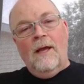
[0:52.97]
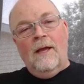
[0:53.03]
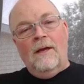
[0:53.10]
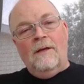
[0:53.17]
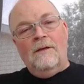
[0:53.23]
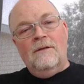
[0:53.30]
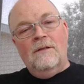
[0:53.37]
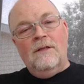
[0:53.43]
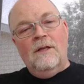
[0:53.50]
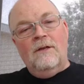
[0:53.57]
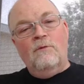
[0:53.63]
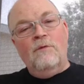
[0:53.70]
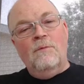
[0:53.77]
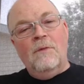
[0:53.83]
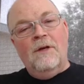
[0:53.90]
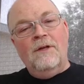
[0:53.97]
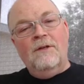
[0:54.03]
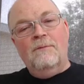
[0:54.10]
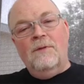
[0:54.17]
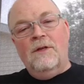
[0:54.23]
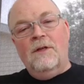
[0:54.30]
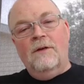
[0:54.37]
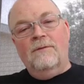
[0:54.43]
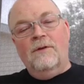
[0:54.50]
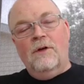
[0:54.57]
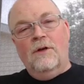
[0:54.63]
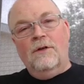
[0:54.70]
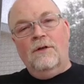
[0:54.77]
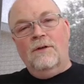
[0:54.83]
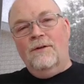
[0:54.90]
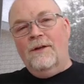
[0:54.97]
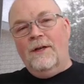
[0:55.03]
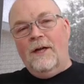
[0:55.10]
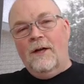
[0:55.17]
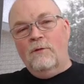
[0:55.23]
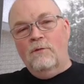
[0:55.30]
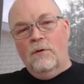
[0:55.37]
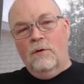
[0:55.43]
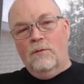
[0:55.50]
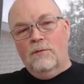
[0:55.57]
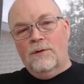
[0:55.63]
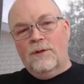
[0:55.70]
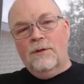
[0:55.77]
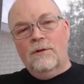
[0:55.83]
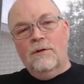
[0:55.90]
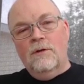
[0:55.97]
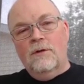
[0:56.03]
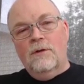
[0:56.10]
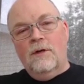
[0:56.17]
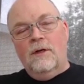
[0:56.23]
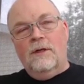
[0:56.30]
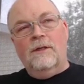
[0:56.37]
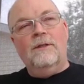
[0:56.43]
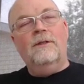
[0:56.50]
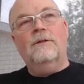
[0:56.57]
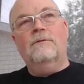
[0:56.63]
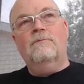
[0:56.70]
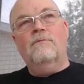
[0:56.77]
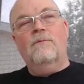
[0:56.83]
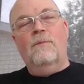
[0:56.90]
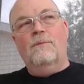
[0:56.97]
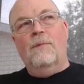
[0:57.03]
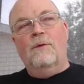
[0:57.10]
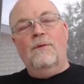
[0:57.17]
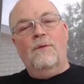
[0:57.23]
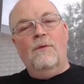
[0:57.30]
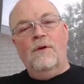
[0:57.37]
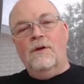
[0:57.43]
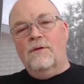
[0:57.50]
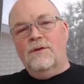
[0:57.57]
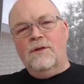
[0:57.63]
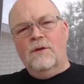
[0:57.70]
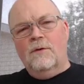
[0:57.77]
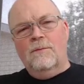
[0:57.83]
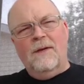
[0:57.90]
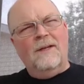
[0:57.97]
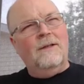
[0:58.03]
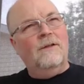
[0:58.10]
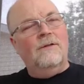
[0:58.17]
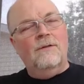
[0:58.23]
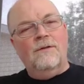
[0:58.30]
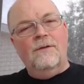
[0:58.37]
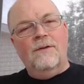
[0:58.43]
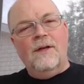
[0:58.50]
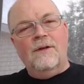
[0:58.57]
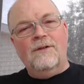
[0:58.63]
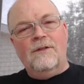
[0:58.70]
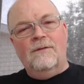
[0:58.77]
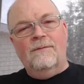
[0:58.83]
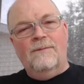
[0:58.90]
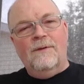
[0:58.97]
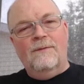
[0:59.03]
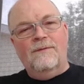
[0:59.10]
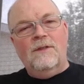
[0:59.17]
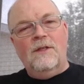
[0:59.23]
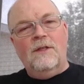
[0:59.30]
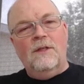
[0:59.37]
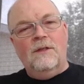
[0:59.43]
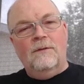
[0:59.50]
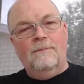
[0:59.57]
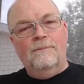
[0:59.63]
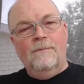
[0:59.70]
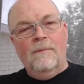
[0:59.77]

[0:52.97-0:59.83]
And it reminded me of an article that I wrote um, about three years ago, back in 2015